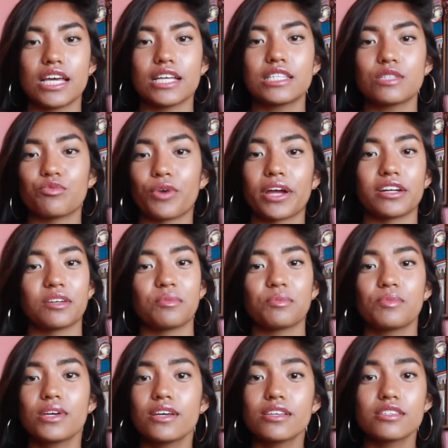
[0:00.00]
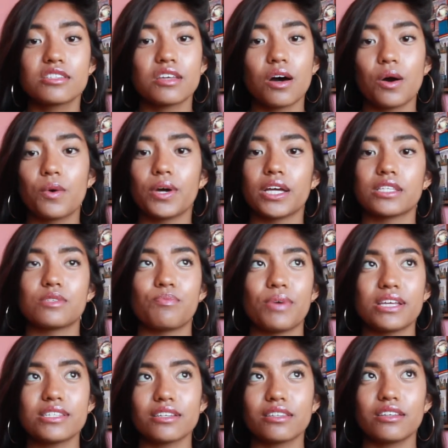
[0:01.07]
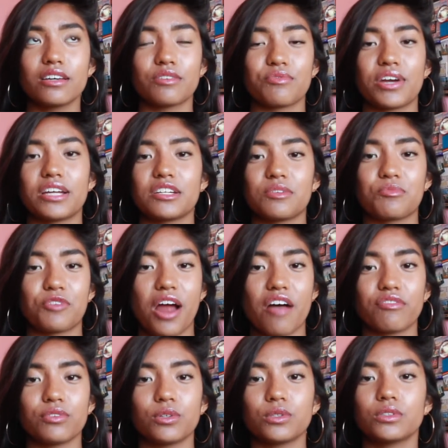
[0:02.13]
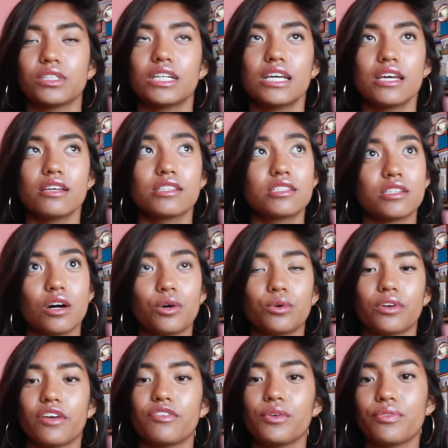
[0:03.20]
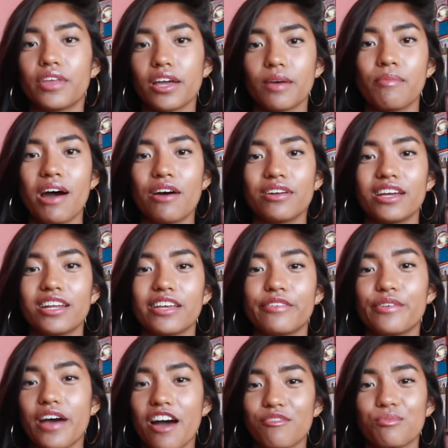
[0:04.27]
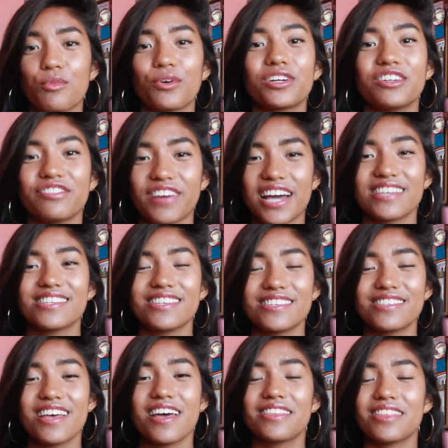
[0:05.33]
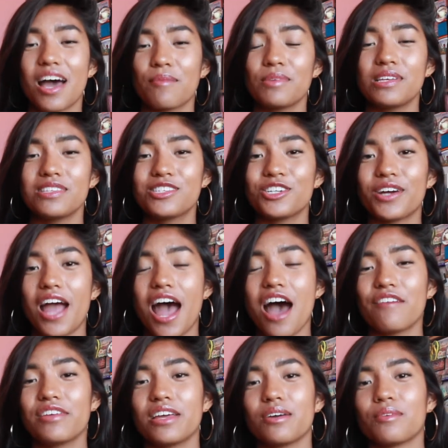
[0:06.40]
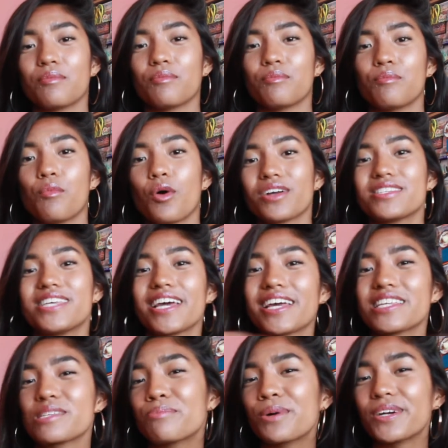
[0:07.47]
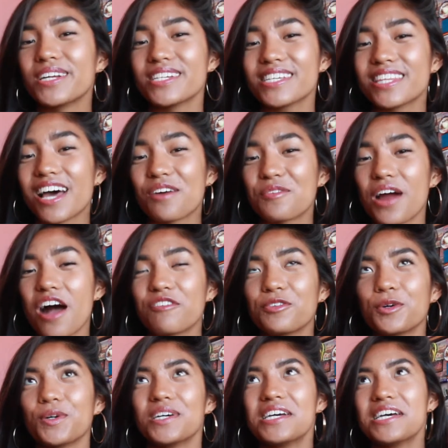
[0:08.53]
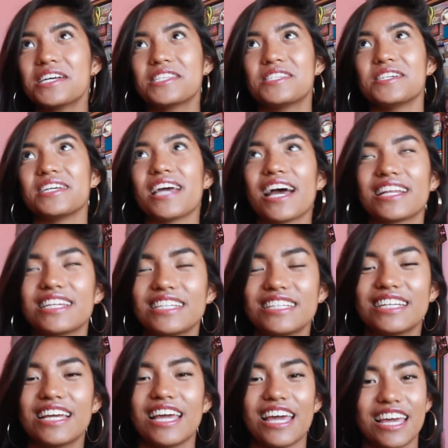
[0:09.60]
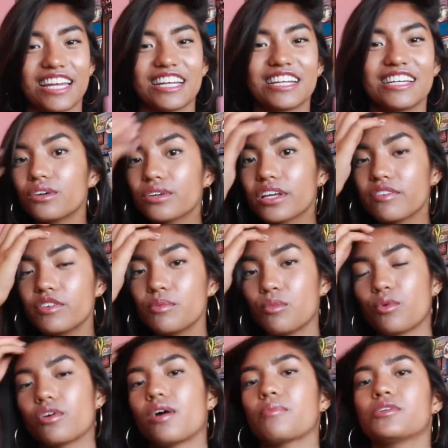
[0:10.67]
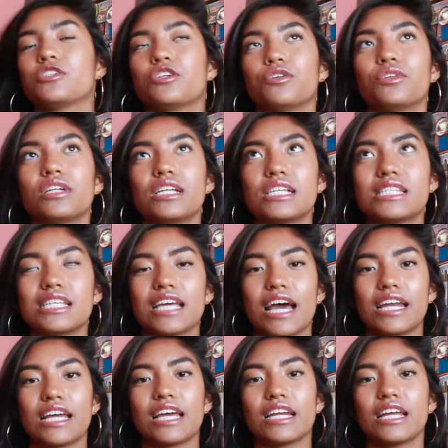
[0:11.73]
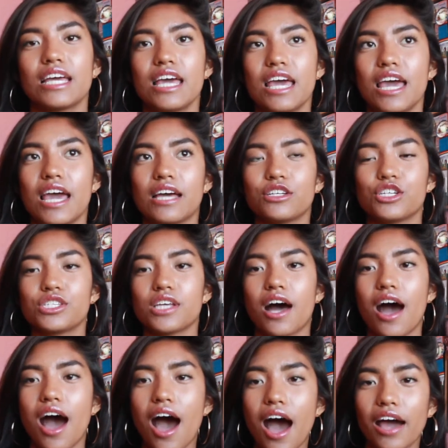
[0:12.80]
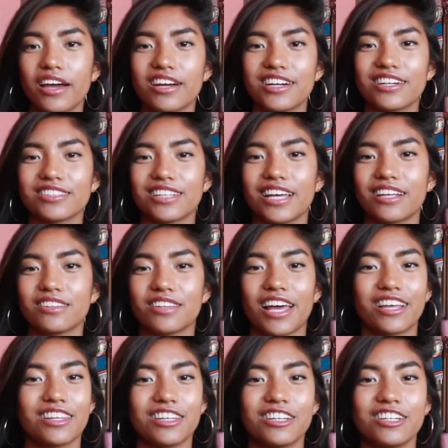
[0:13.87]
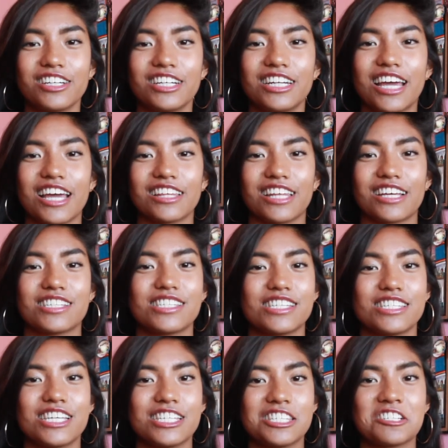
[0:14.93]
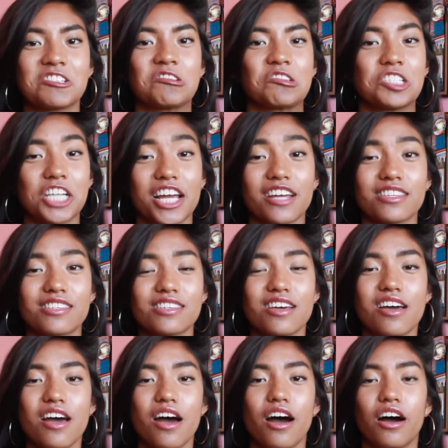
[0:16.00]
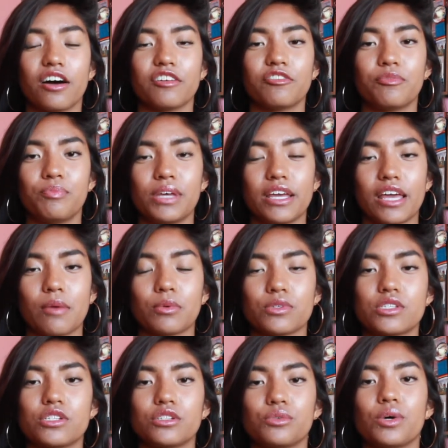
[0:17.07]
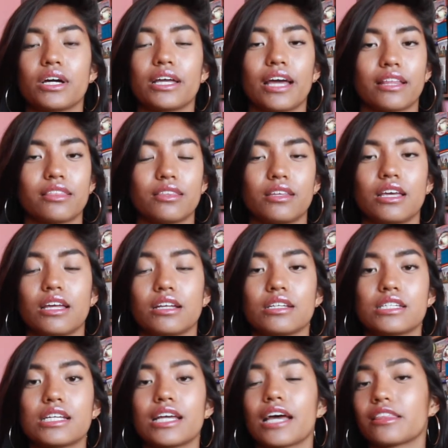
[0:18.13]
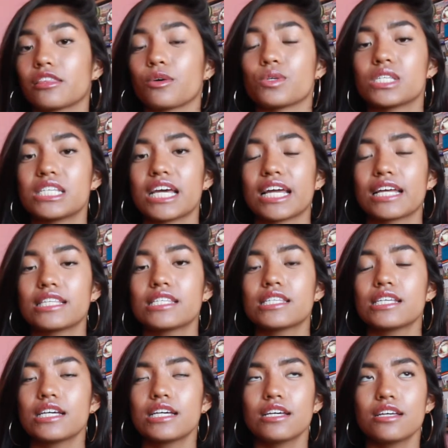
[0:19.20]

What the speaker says: It's random. So it's basically a random raffle. So if you think about it, if you have more devices, that means you're having more tickets put into that raffle to get in. It'll give you more opportunities to get in and just a higher likelihood and statistical chance of being able to get in to get those tickets.